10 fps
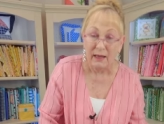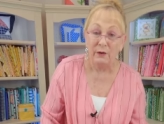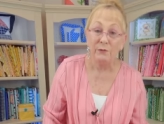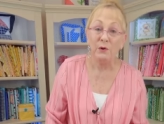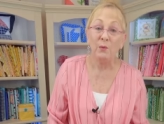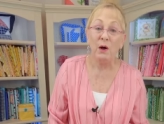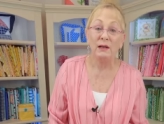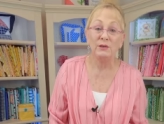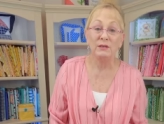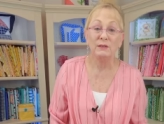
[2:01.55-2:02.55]
If you
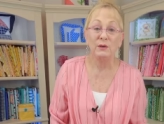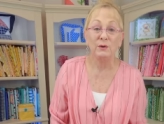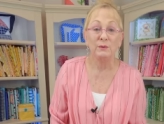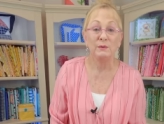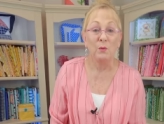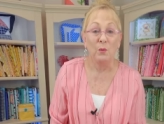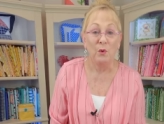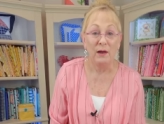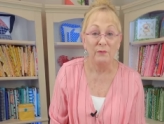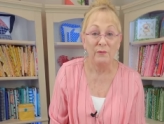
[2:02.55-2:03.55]
want to just use
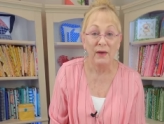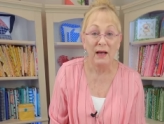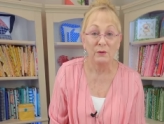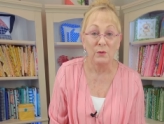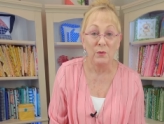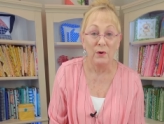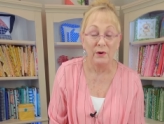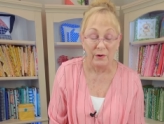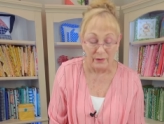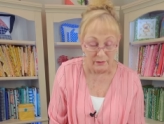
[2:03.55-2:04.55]
one fat
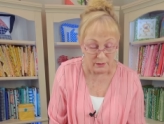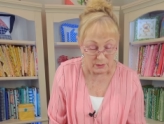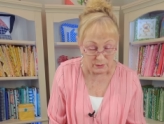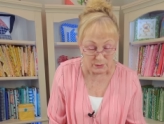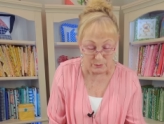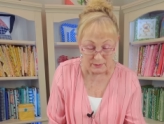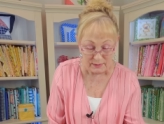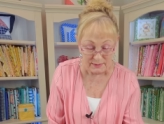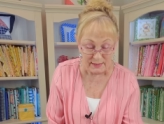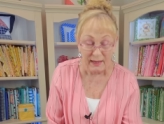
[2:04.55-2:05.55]
quarter, you
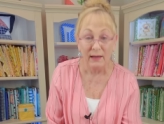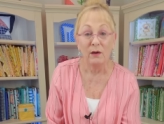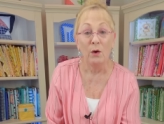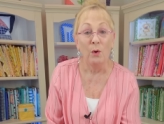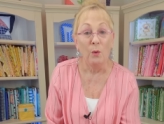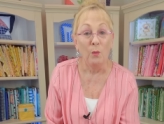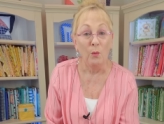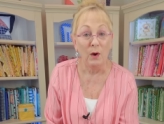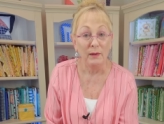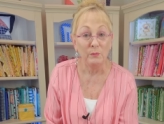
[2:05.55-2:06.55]
can take
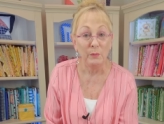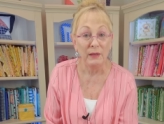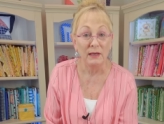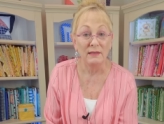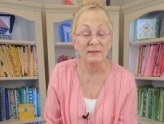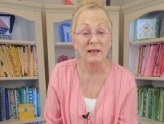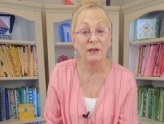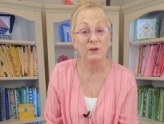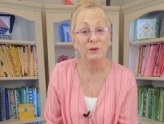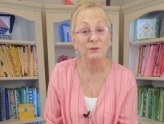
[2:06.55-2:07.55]
one piece
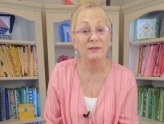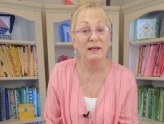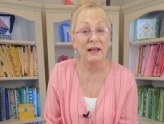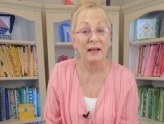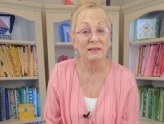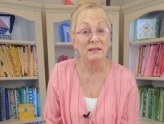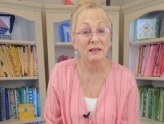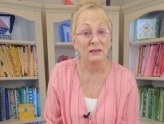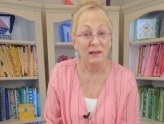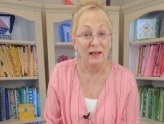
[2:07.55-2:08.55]
and use it as
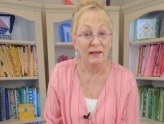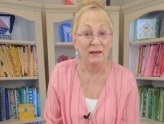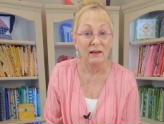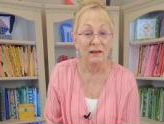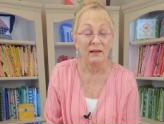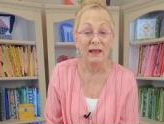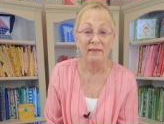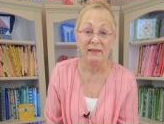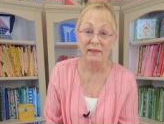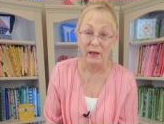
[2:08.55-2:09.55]
the lining, and
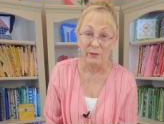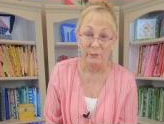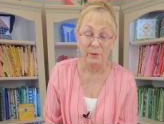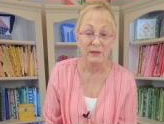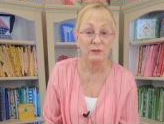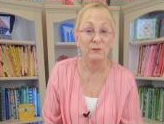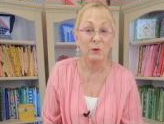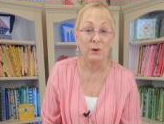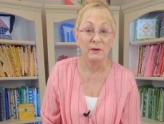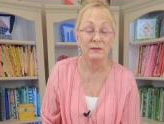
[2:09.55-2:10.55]
then the other piece, of
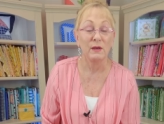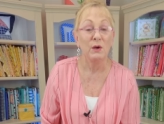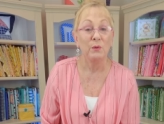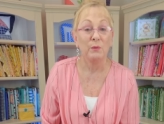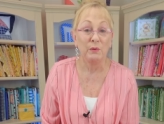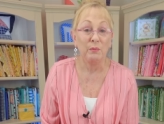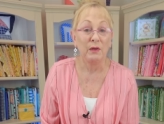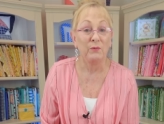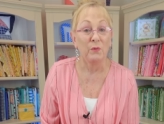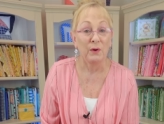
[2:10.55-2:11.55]
course, would
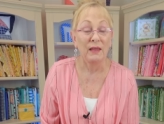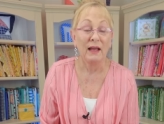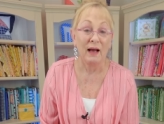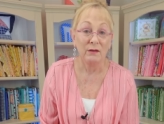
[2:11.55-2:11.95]
be for the